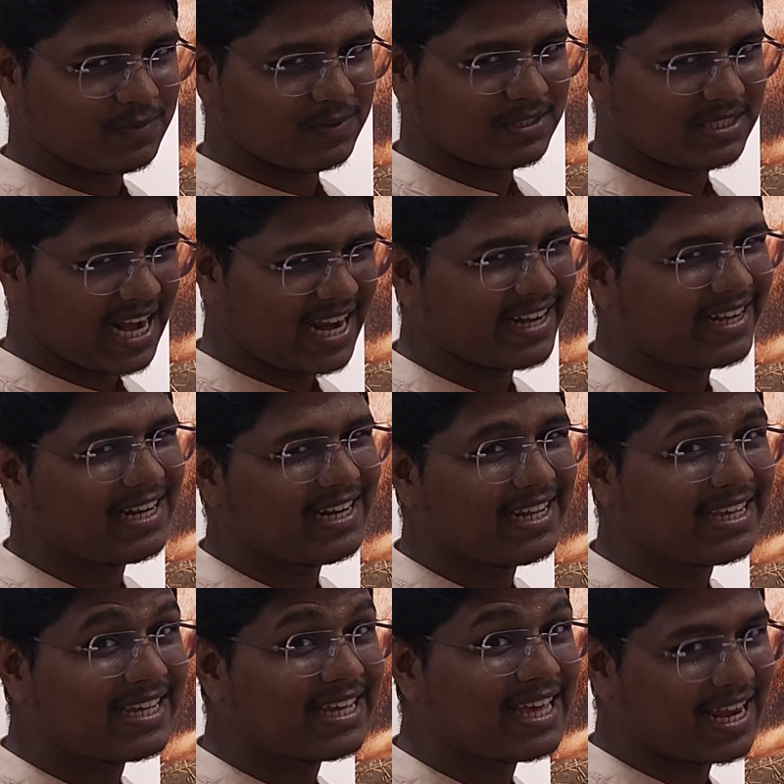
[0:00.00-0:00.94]

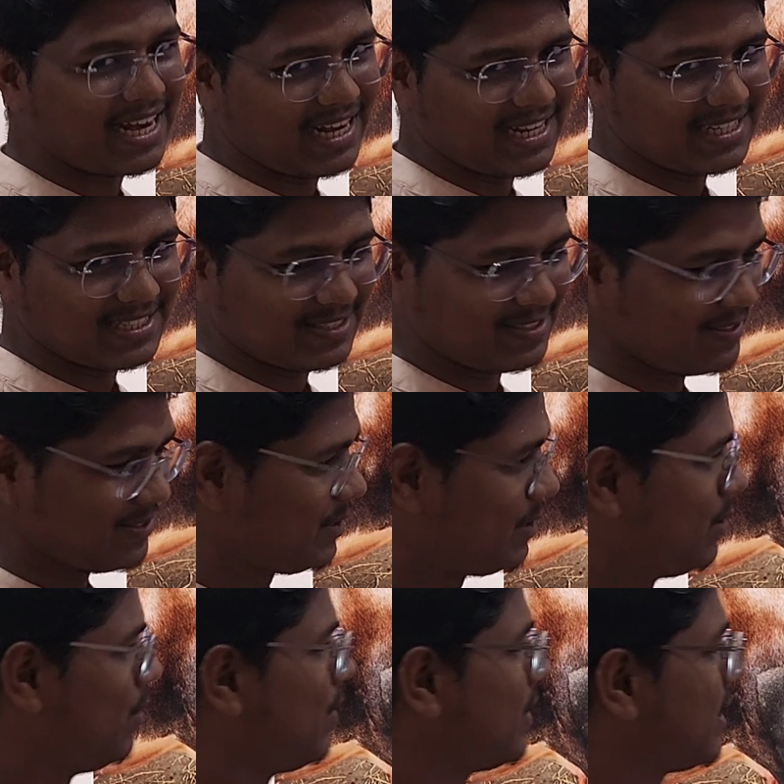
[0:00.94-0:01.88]
slightly careless.
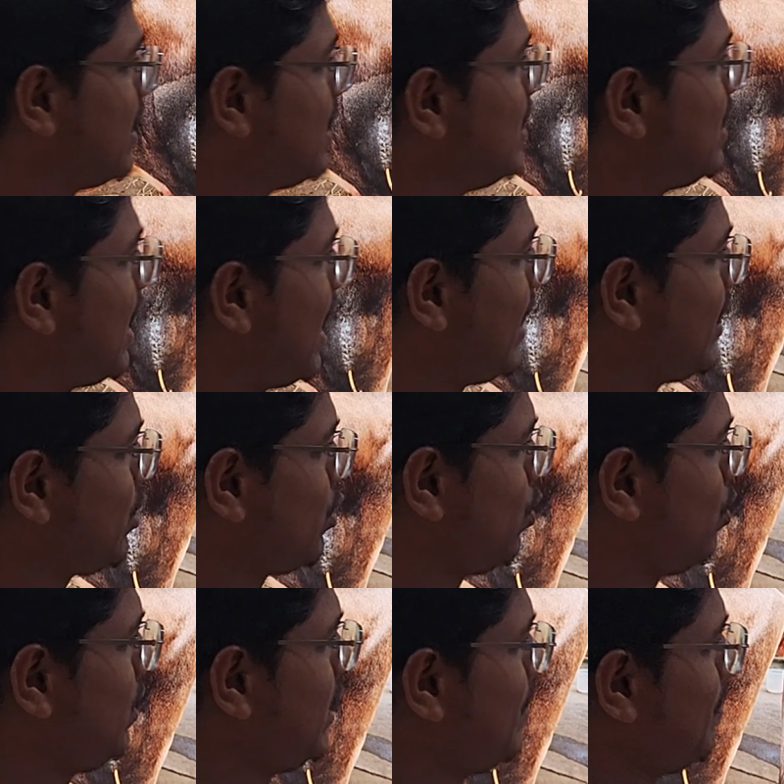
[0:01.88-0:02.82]
Okay, I
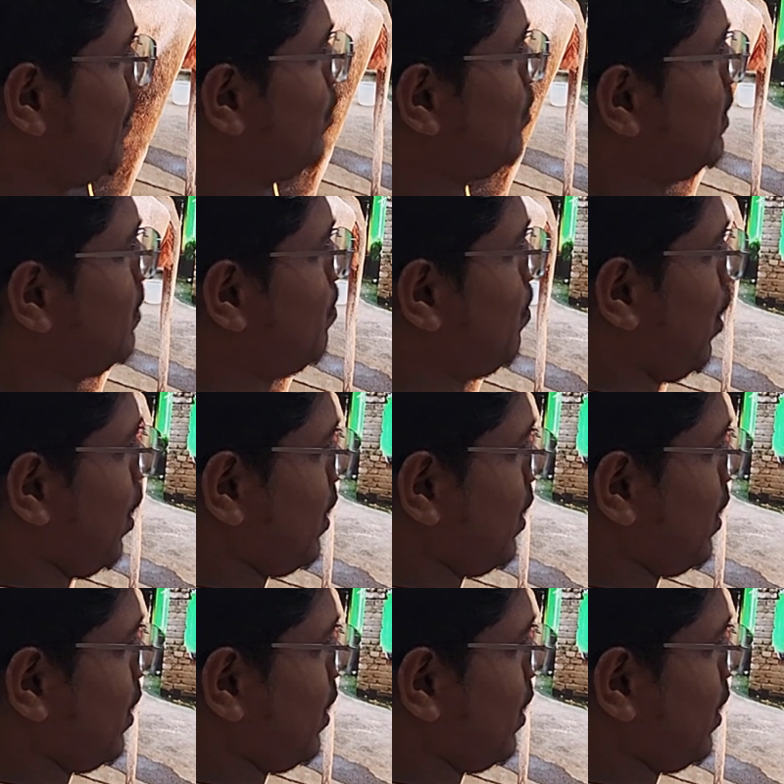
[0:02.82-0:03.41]
told about the